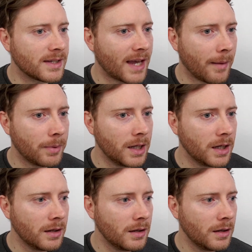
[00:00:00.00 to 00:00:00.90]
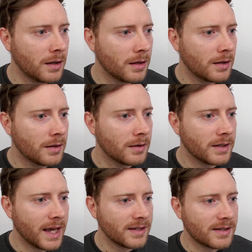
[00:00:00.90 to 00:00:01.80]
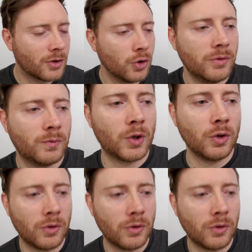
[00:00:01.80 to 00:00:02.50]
is happening. Yes, good.